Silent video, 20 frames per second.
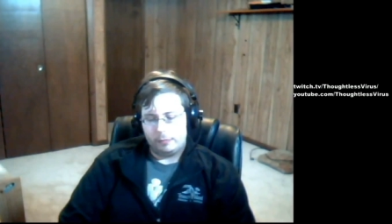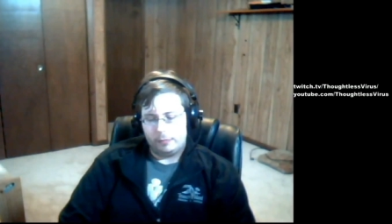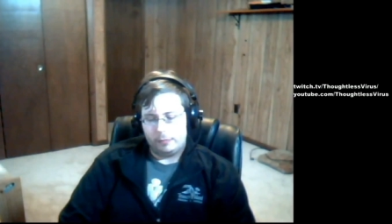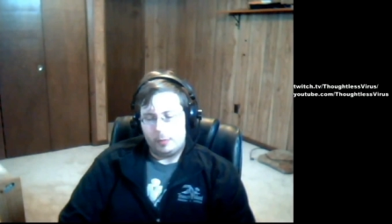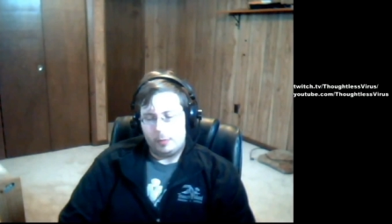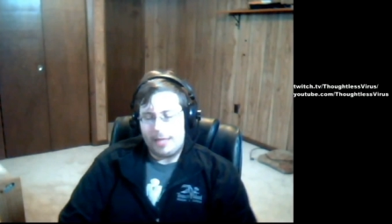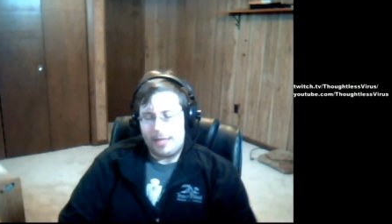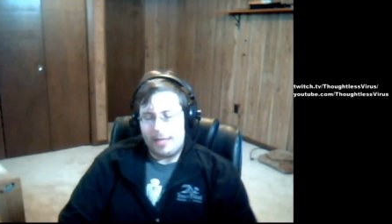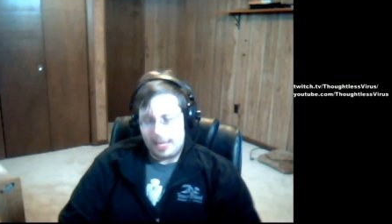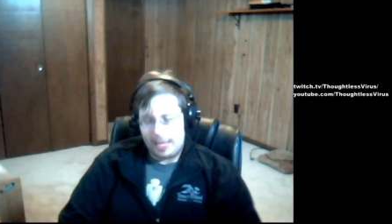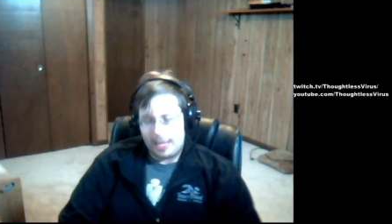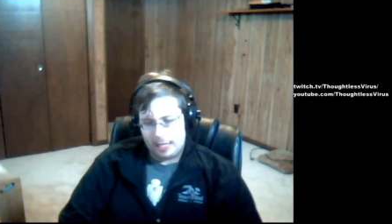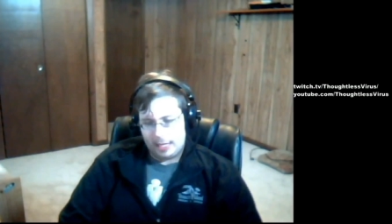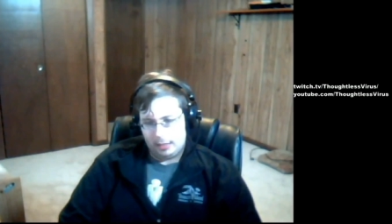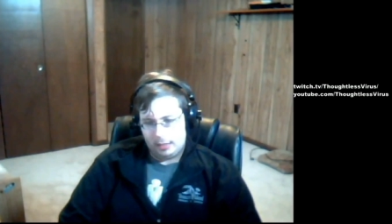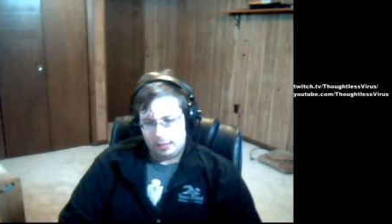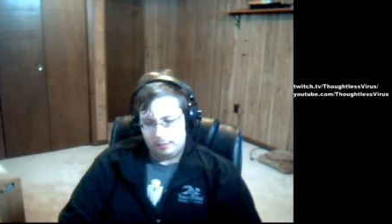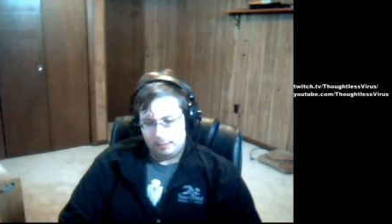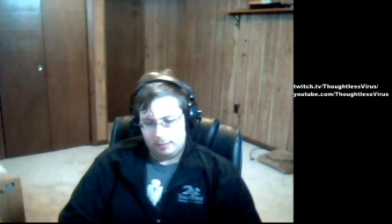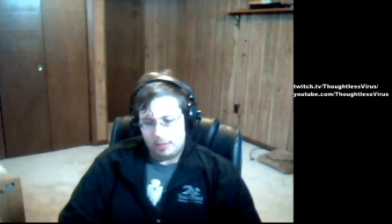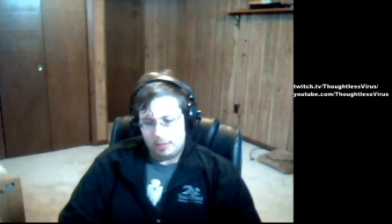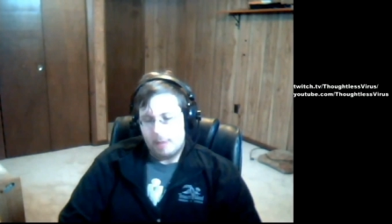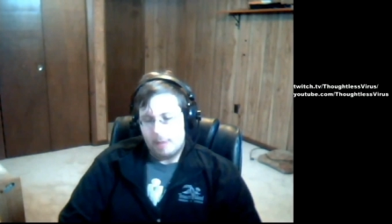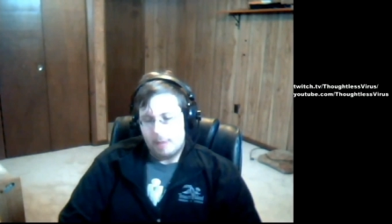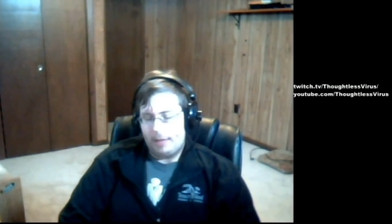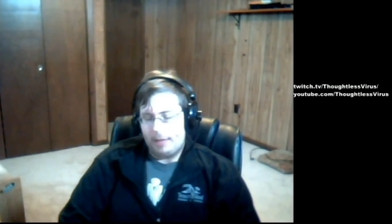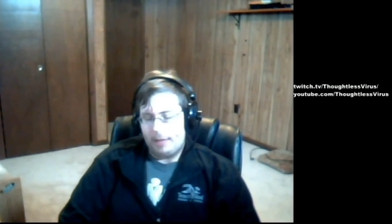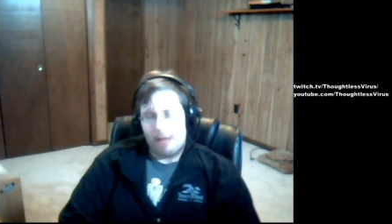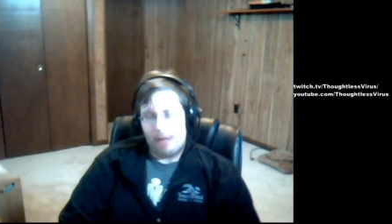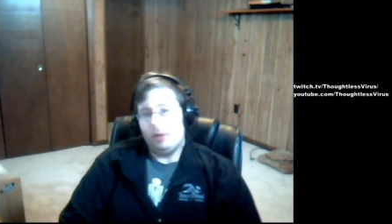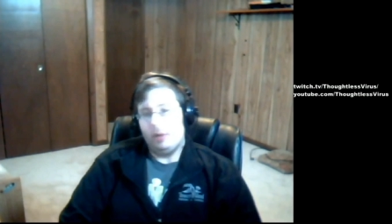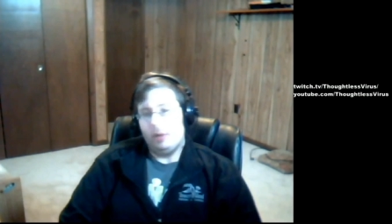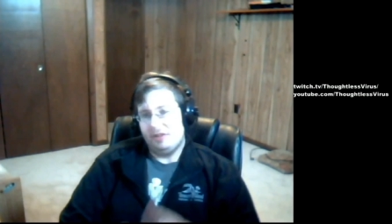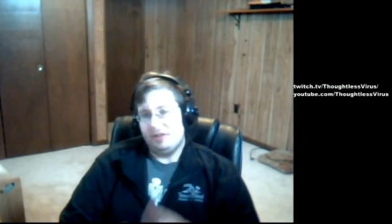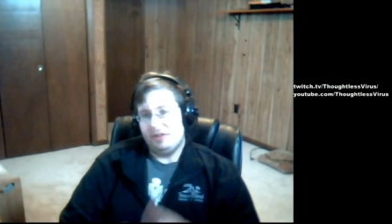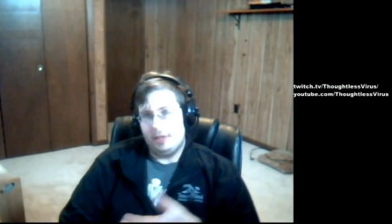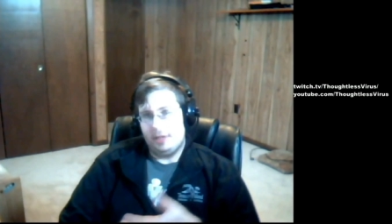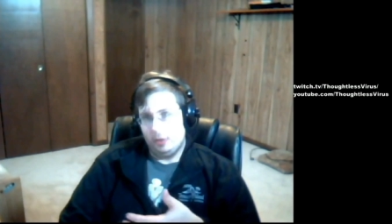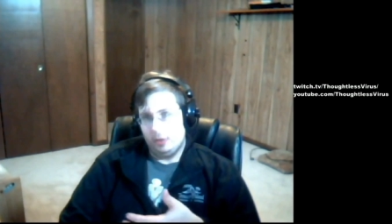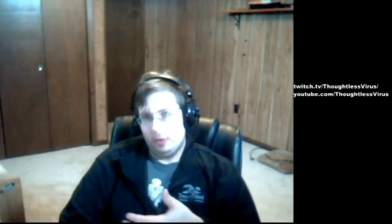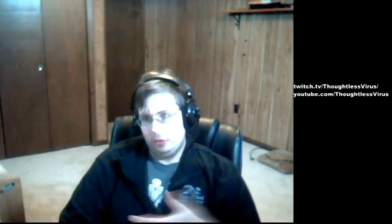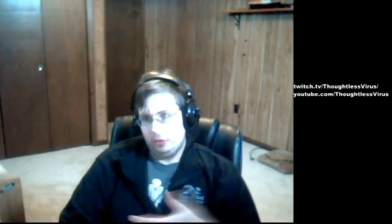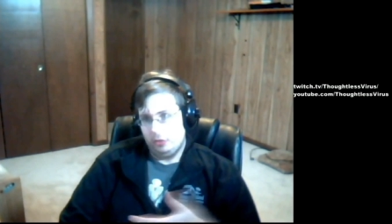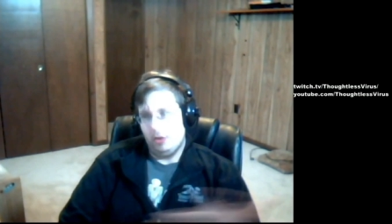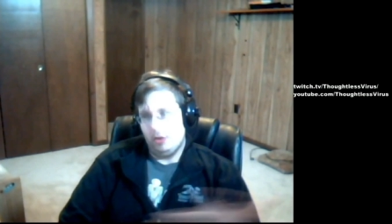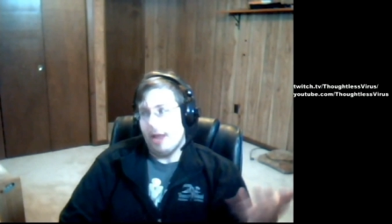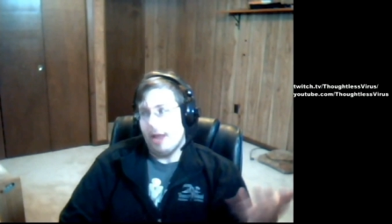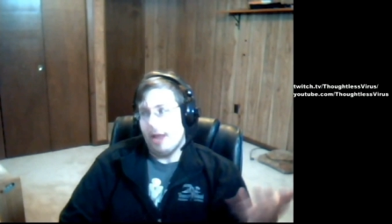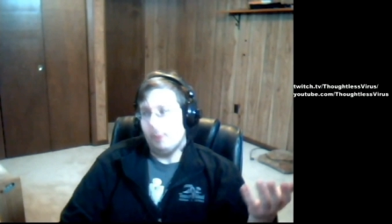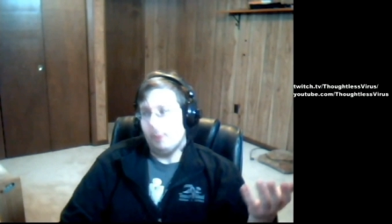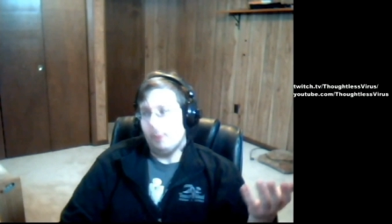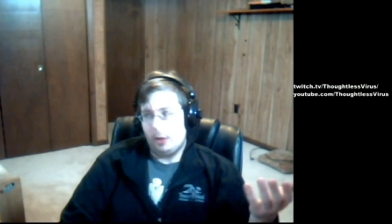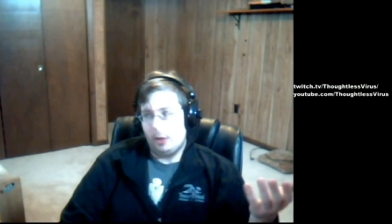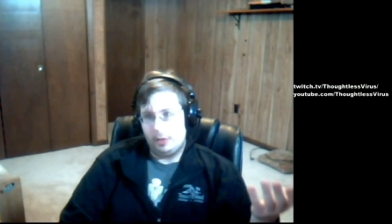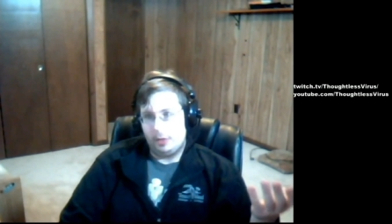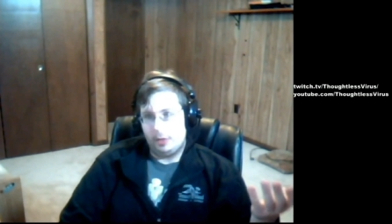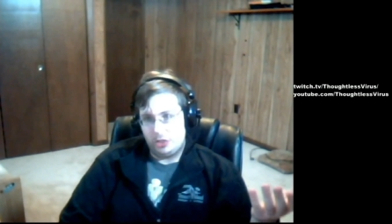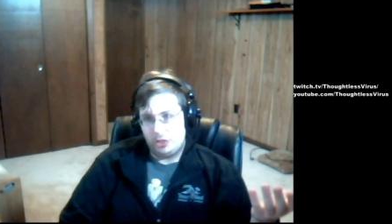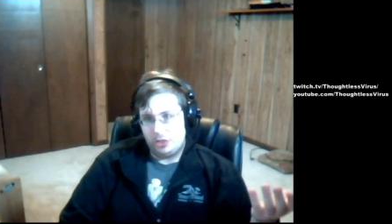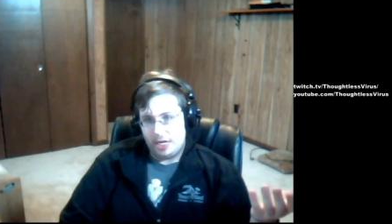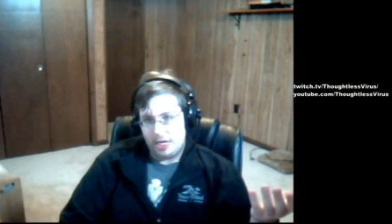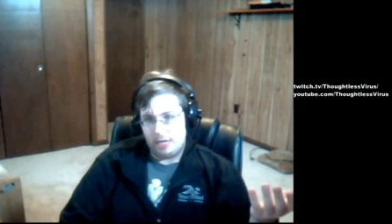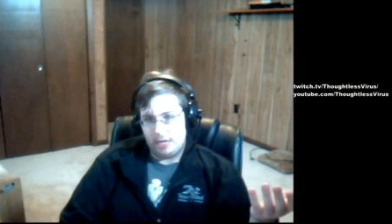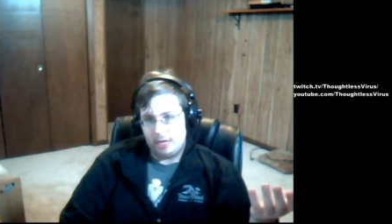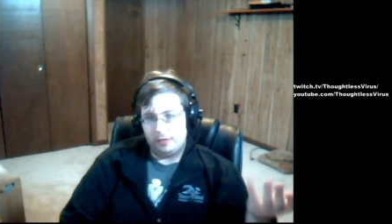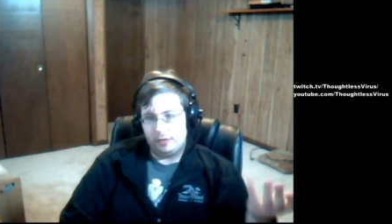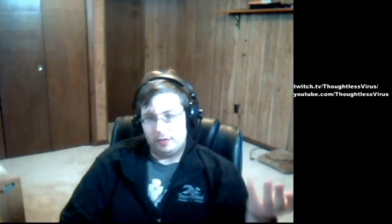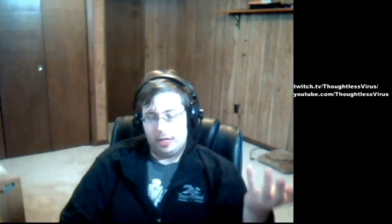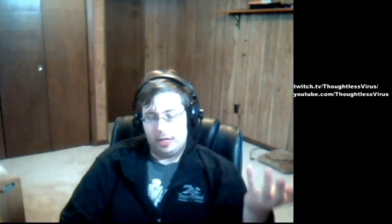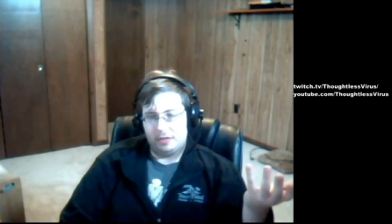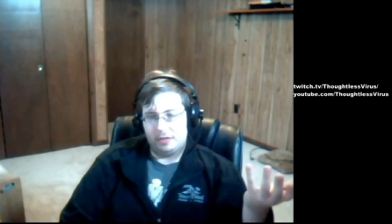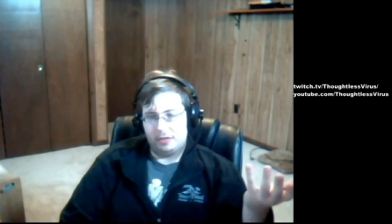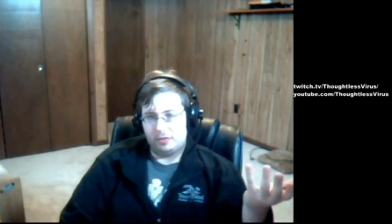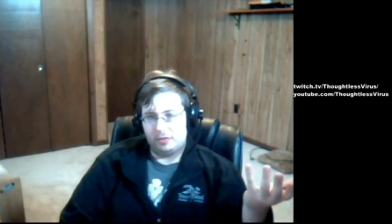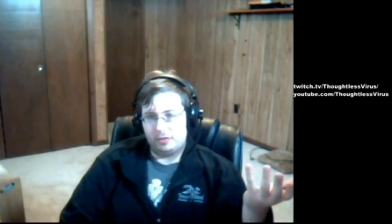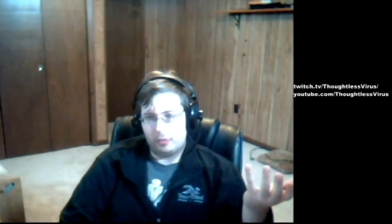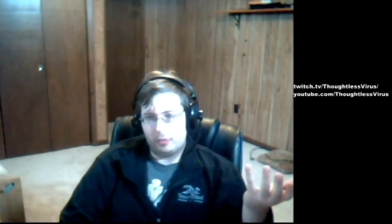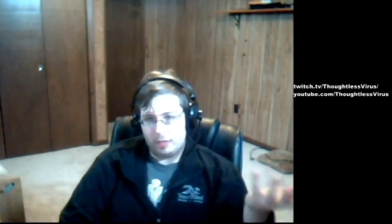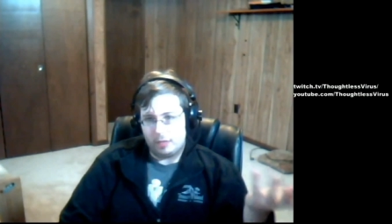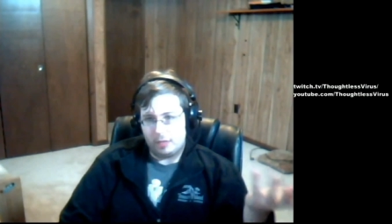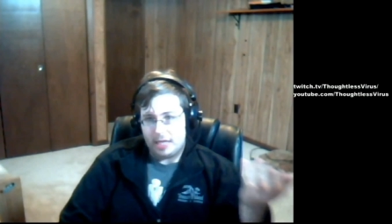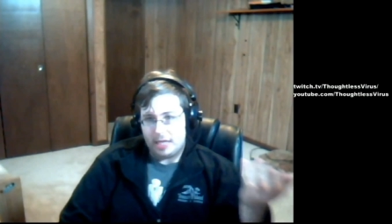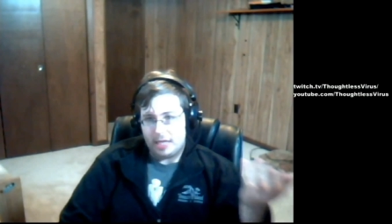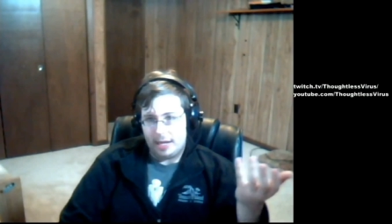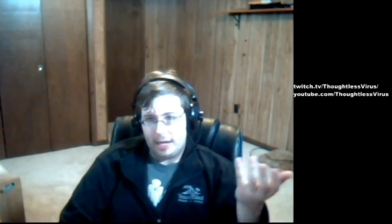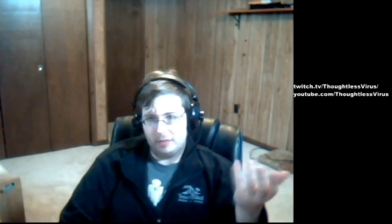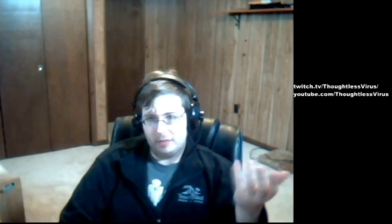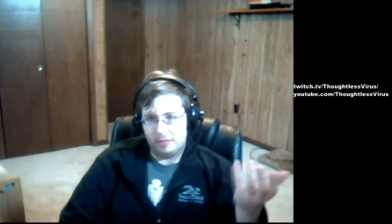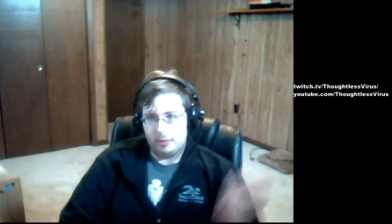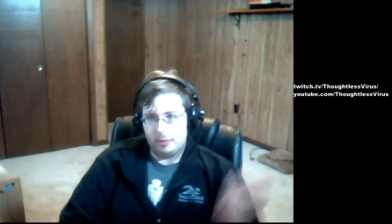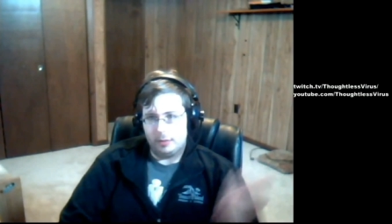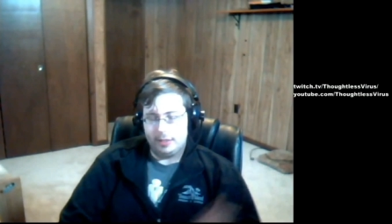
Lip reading: we can't kill him, but I don't want to sit here and drag him around in chains for the next 3 days while we